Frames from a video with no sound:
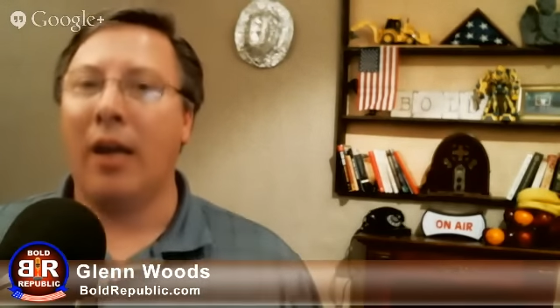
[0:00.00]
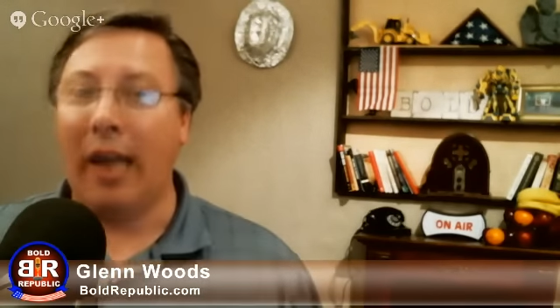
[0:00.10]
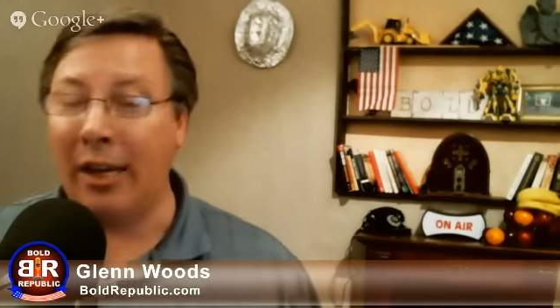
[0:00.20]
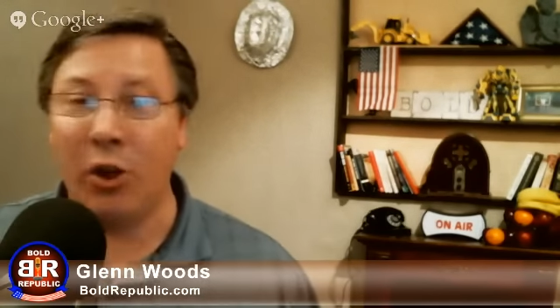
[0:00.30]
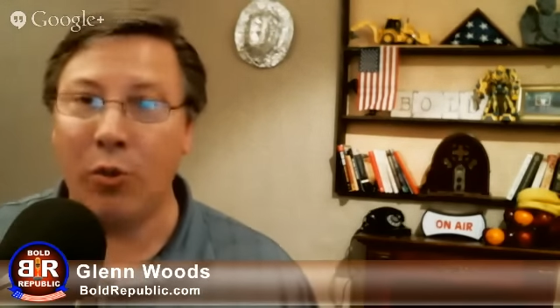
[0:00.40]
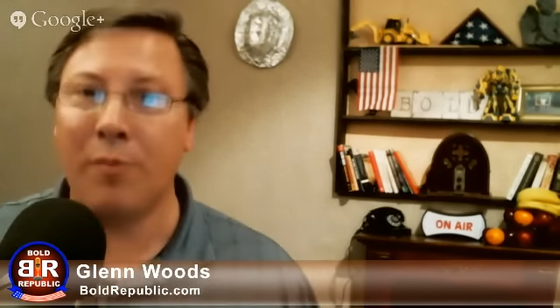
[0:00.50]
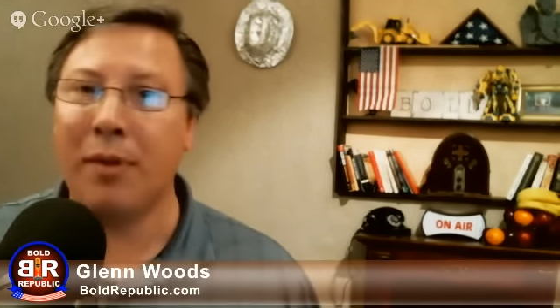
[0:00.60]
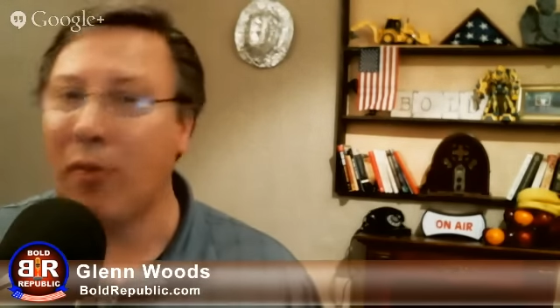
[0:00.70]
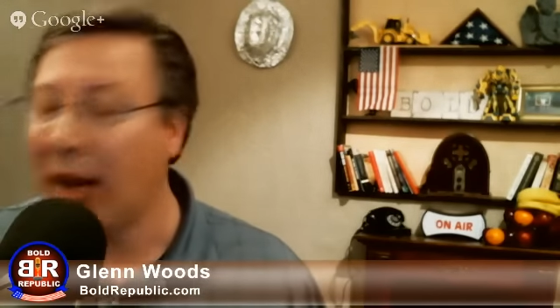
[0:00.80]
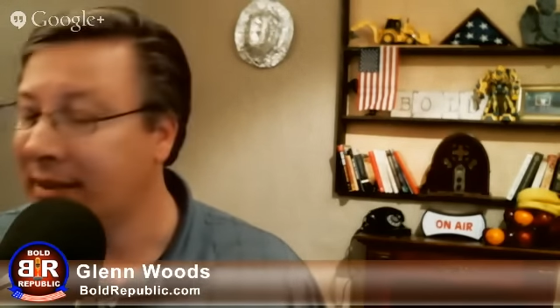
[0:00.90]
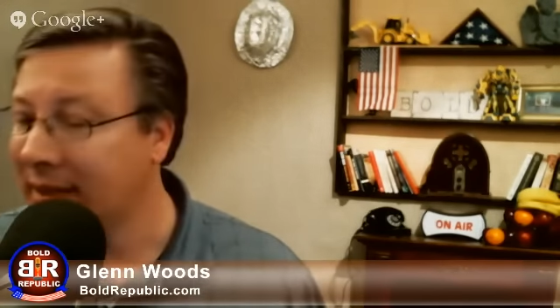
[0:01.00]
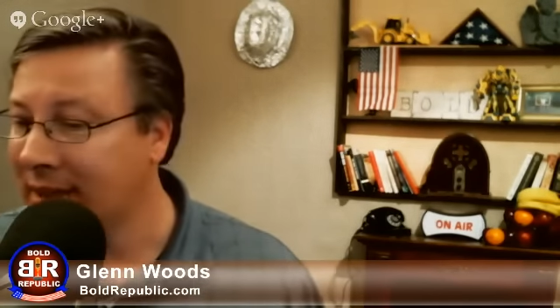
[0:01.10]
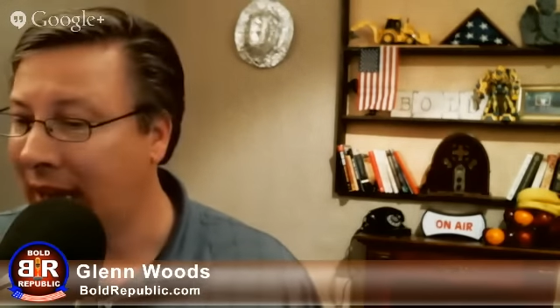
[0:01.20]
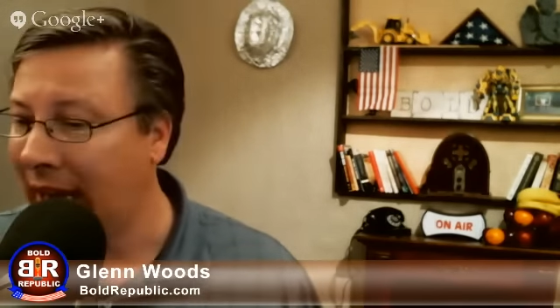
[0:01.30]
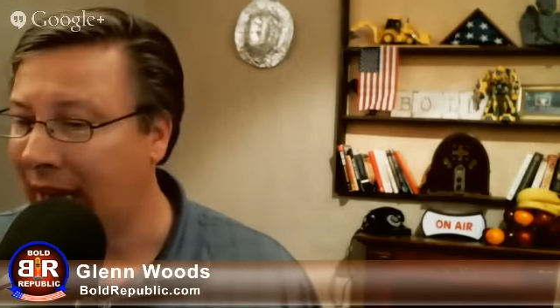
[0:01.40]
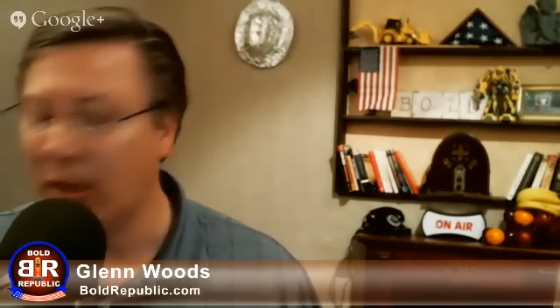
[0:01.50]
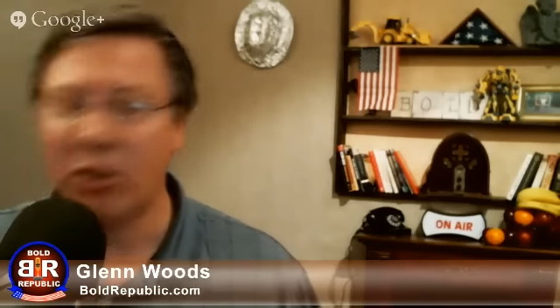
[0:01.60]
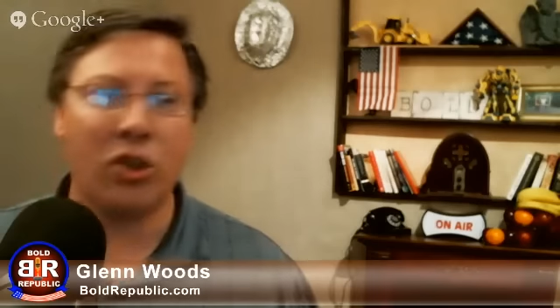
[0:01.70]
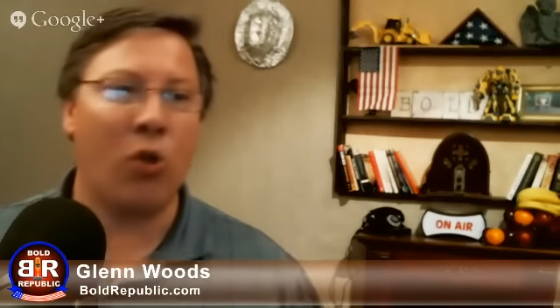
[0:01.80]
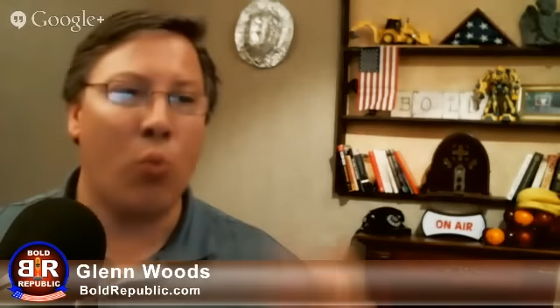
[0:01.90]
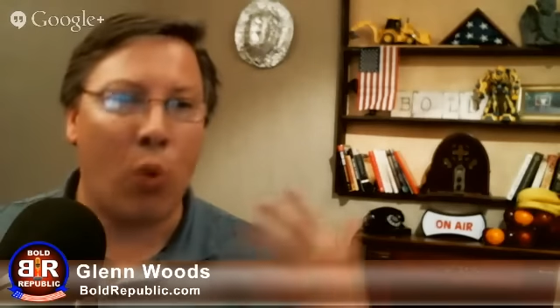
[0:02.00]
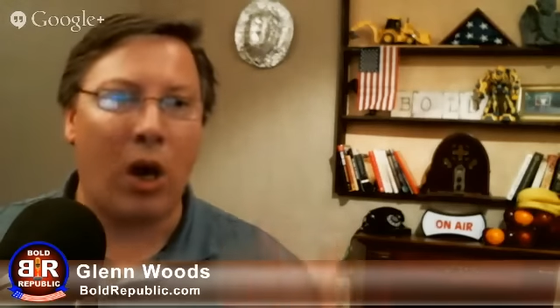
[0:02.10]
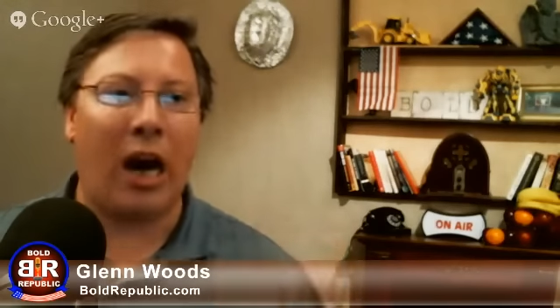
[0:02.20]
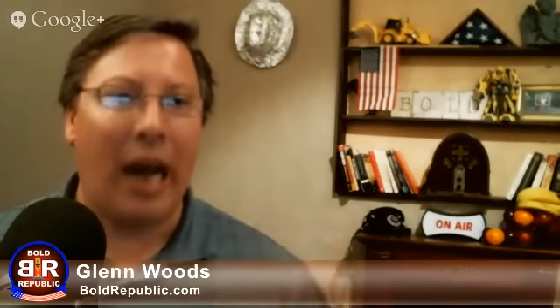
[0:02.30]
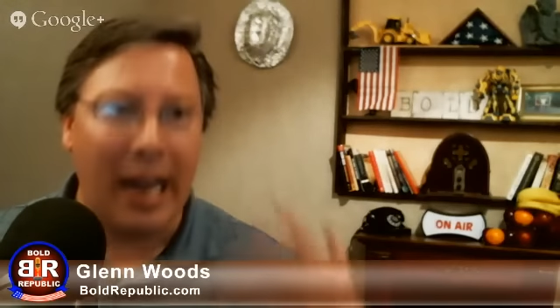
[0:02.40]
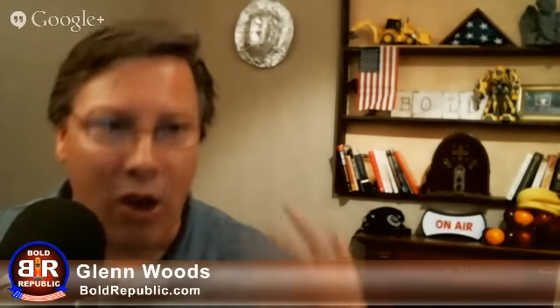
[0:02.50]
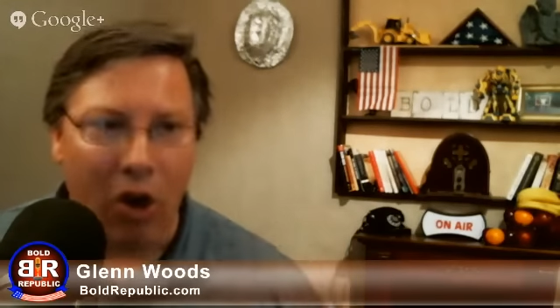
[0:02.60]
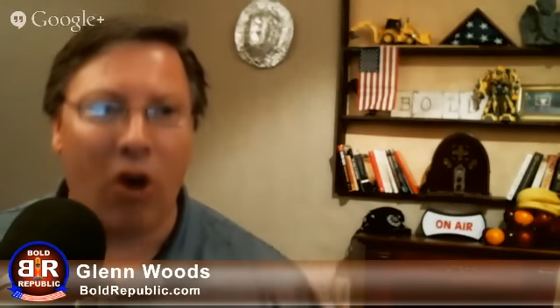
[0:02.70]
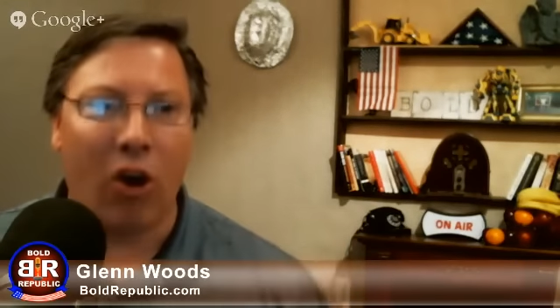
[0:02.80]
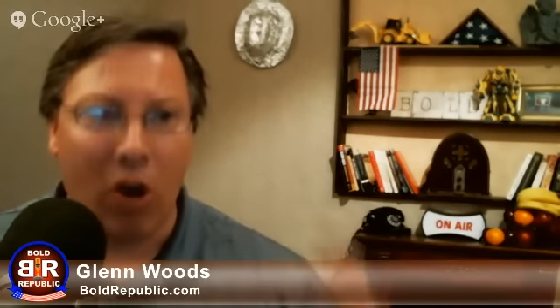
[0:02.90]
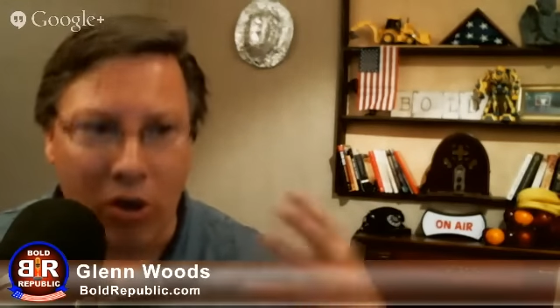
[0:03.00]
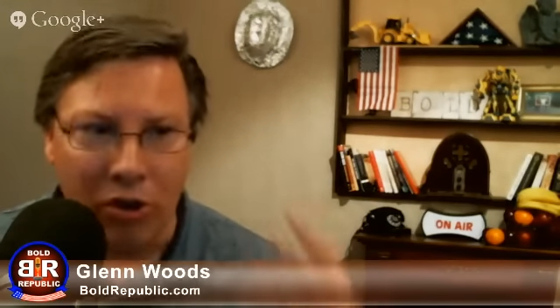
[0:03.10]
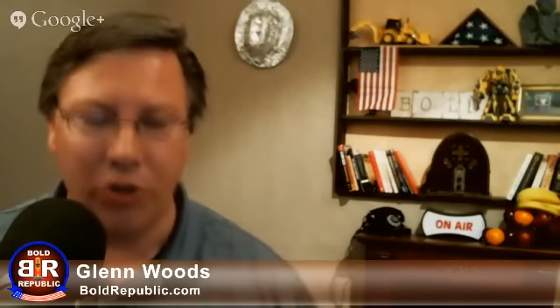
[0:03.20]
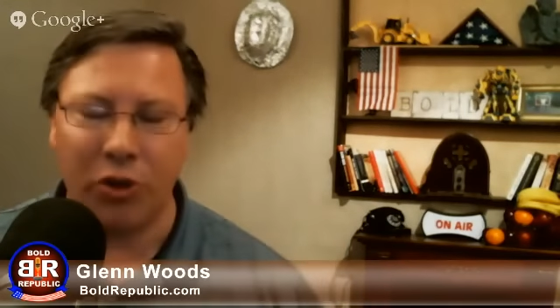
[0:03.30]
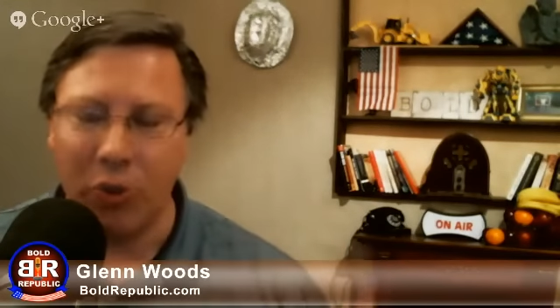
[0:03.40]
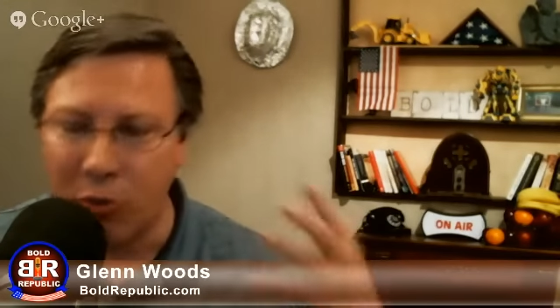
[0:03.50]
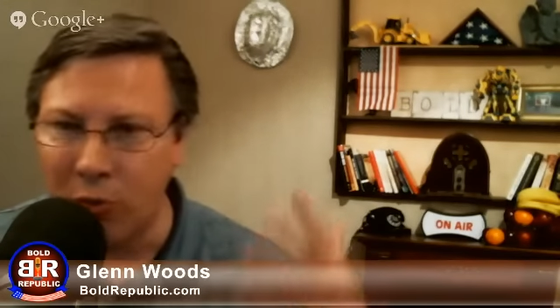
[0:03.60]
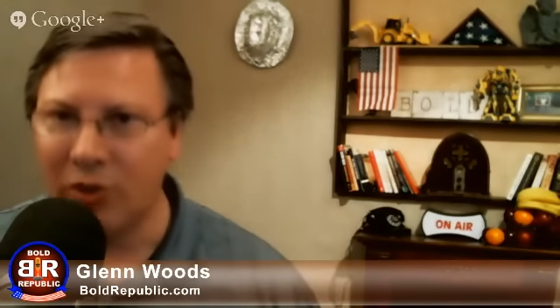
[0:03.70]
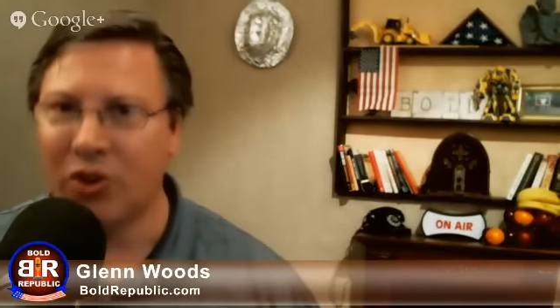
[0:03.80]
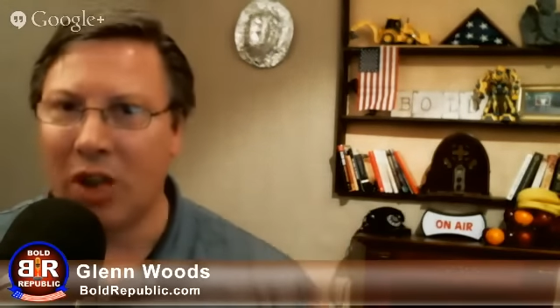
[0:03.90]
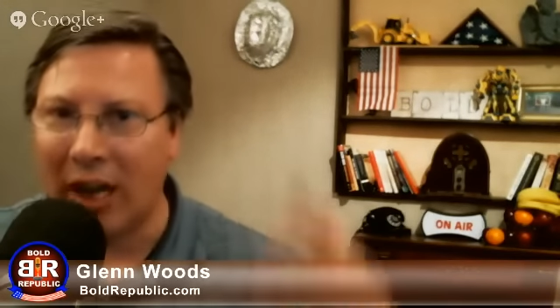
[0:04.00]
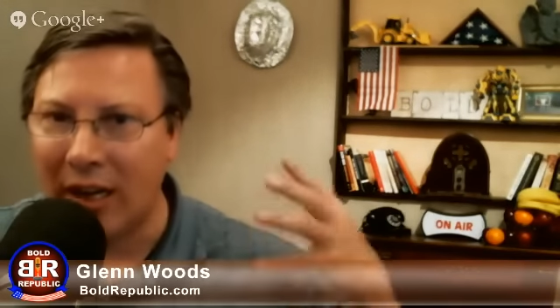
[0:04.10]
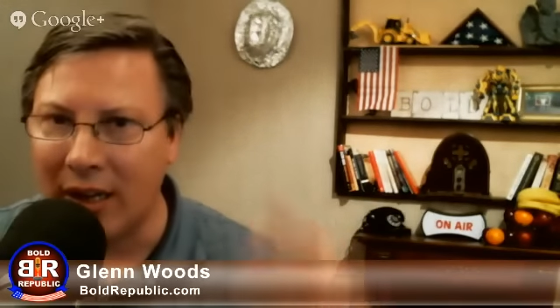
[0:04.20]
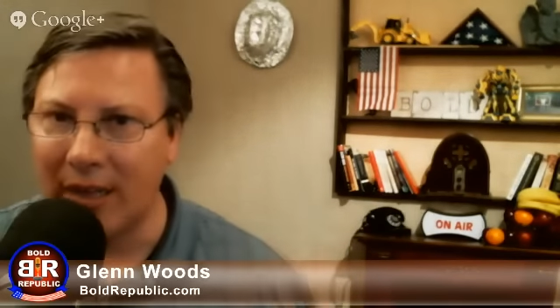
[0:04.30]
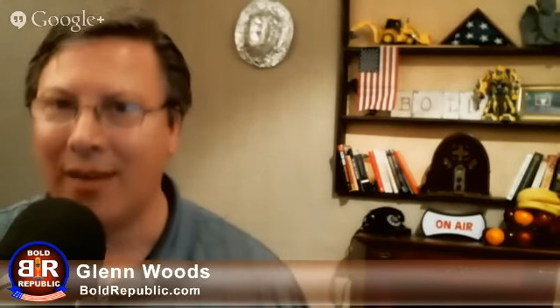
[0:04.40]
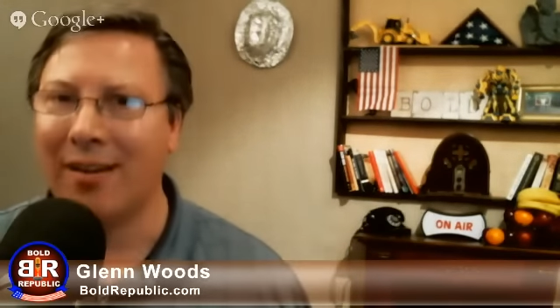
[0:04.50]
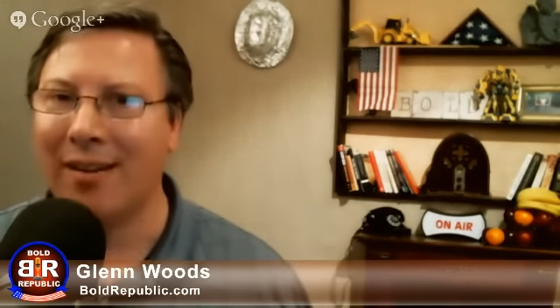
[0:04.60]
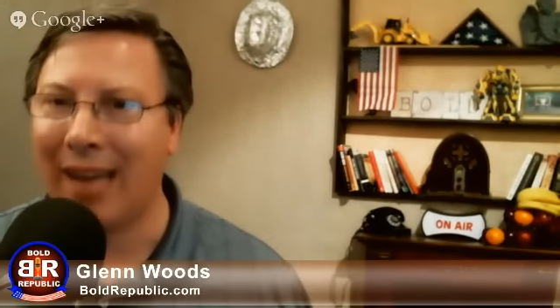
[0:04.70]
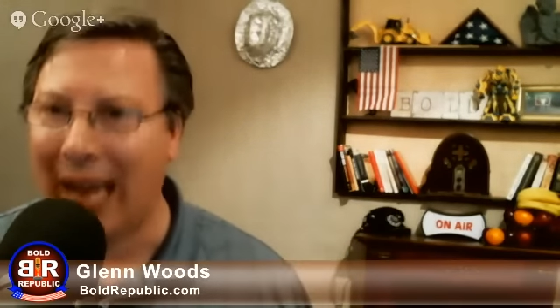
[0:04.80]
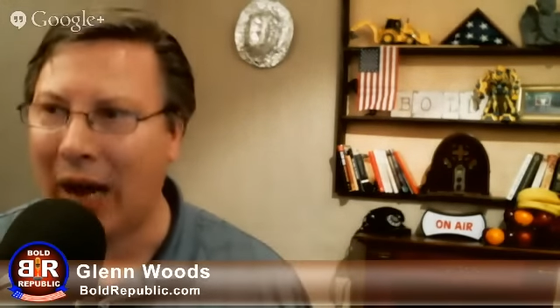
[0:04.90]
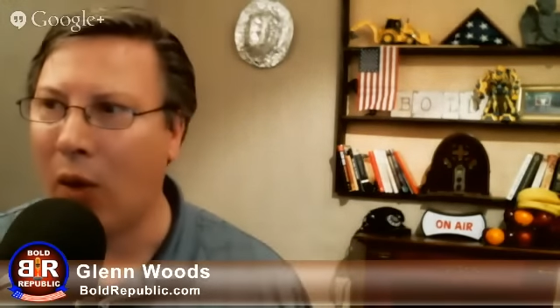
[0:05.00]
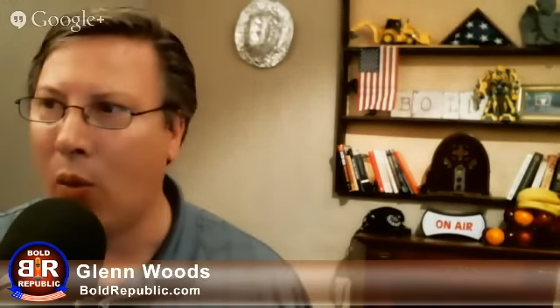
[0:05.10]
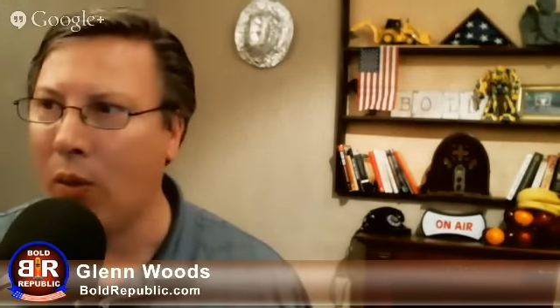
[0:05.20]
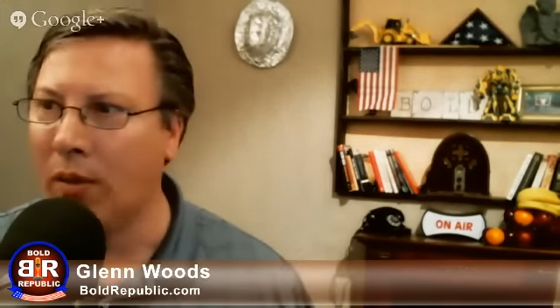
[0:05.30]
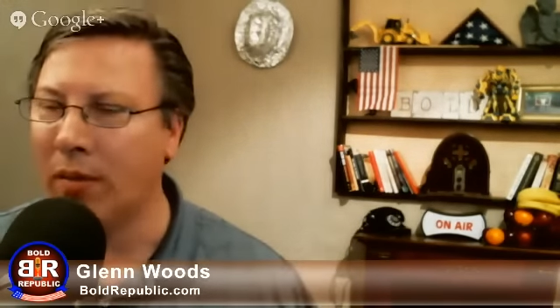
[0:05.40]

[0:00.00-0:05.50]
And you would be right to say it. So why are you silent now?